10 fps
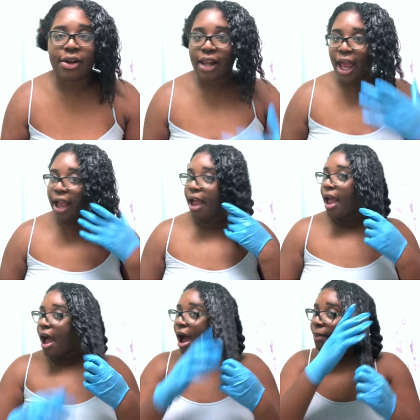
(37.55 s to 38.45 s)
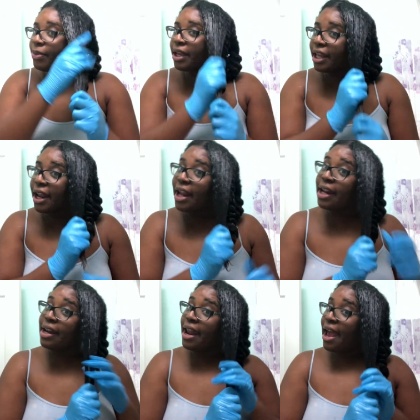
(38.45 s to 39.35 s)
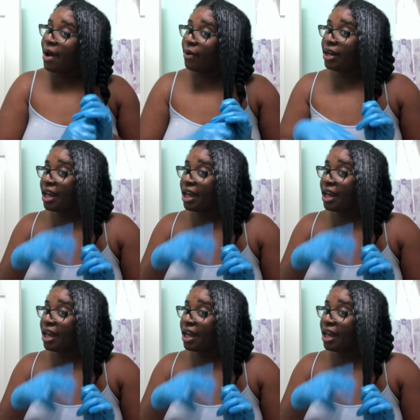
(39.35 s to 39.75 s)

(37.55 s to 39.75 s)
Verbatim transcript: Like, I'm looking at it now and